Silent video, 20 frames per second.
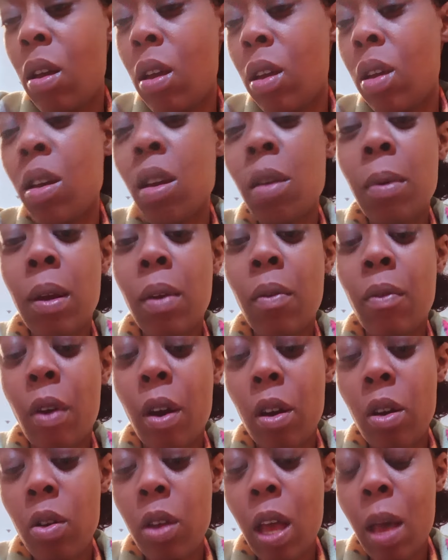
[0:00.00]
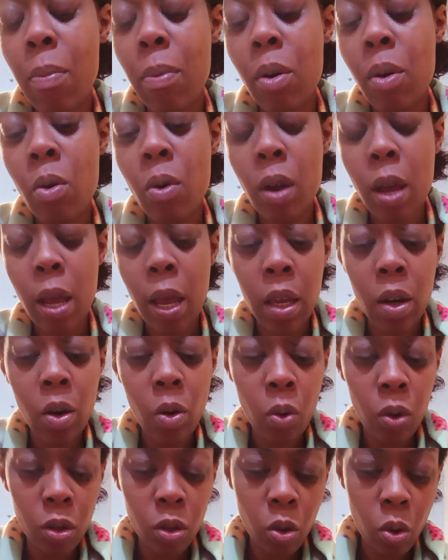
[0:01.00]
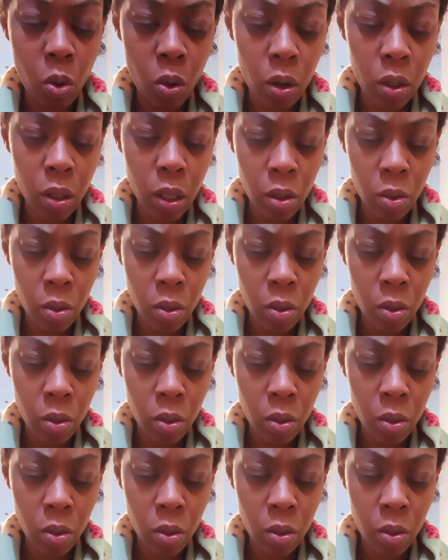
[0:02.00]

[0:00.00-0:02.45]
Could have been a Virgo, Capricorn, and or Taurus as